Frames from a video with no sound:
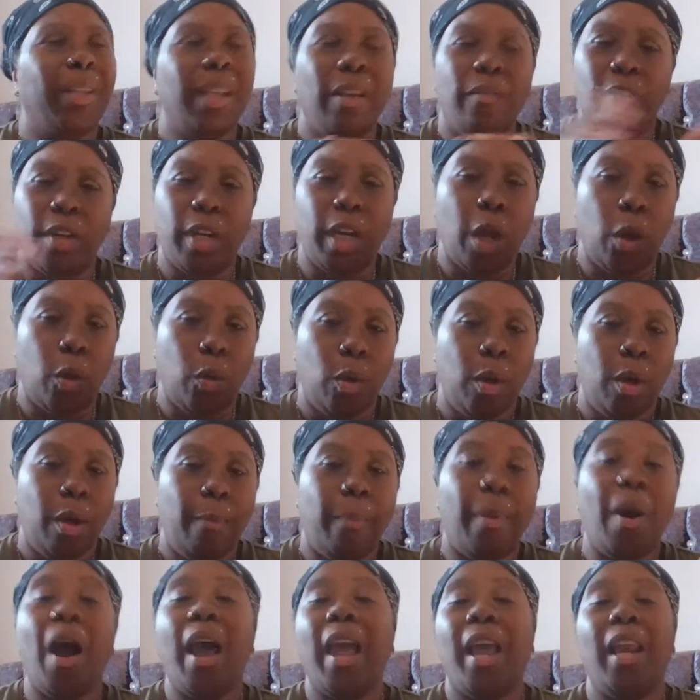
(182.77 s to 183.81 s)
I don't even know.
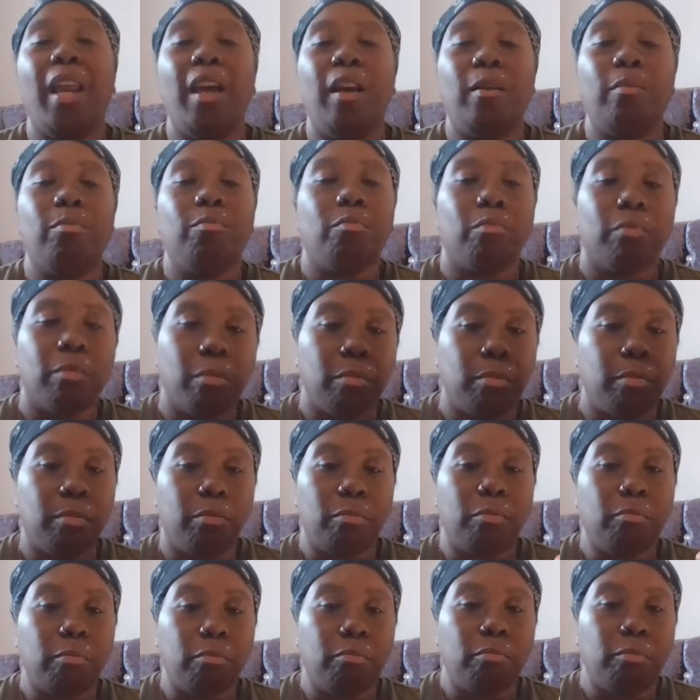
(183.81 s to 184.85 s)
Paella
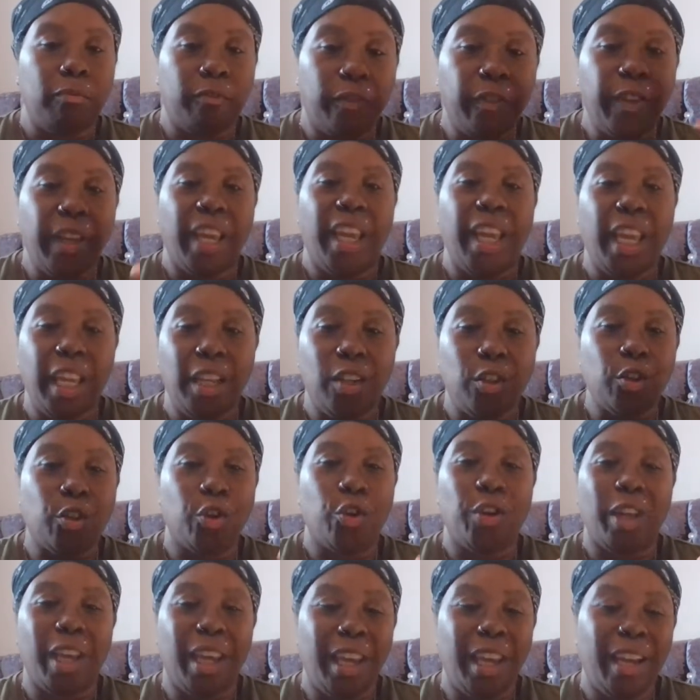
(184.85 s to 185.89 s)
thingy to
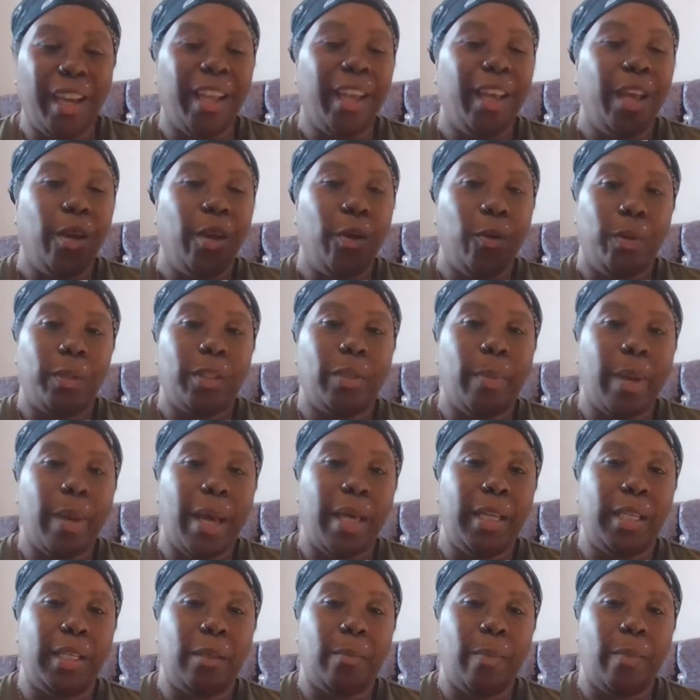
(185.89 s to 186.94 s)
cook it in, it's
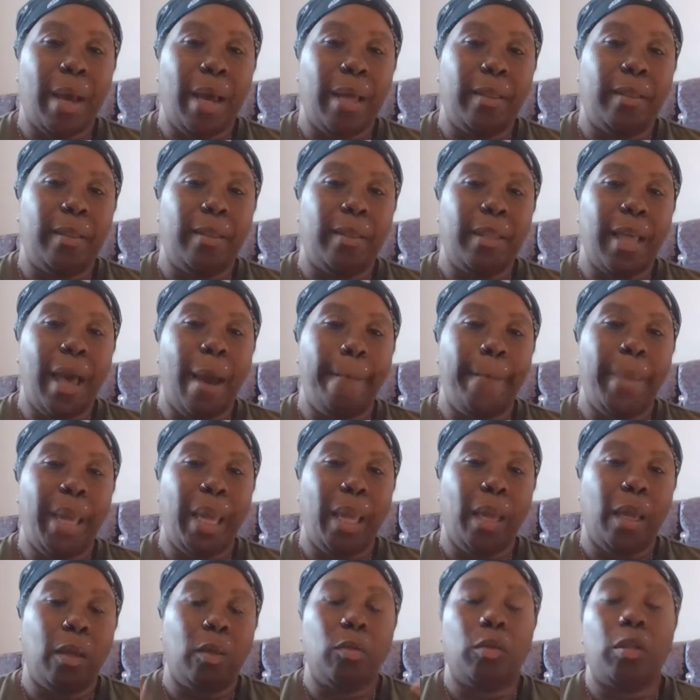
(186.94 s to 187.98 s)
about that
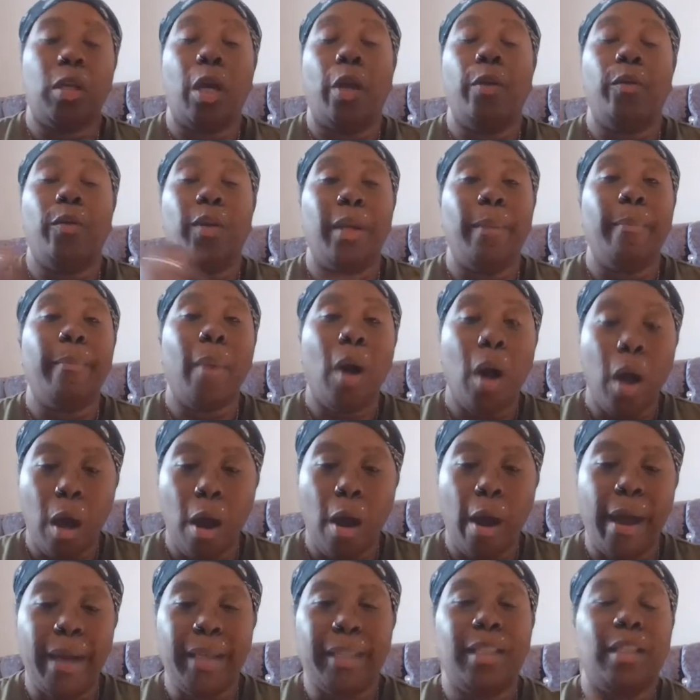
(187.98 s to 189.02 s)
big. So in my
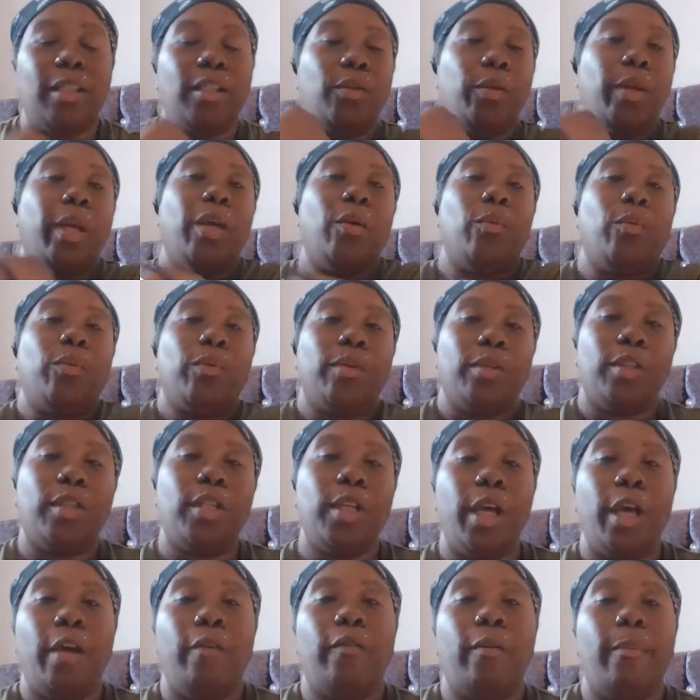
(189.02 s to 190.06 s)
eyes it will
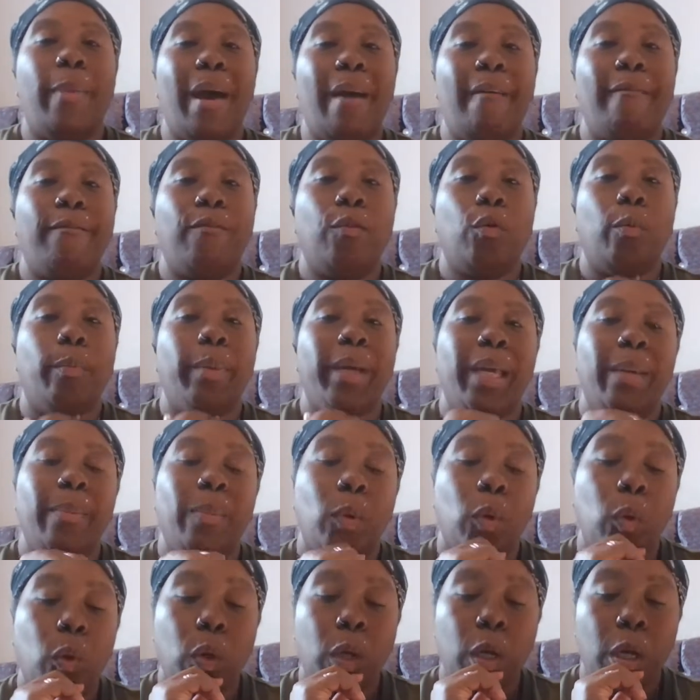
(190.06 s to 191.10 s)
serve about four
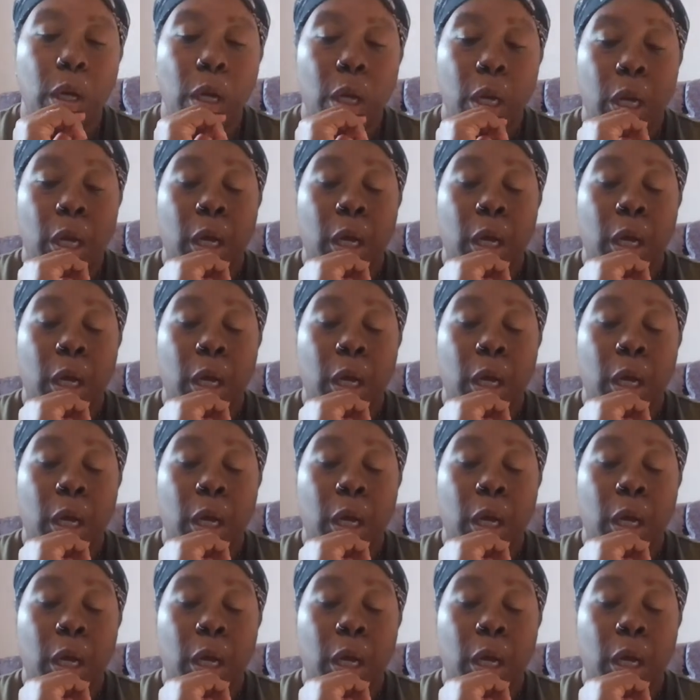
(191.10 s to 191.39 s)
people.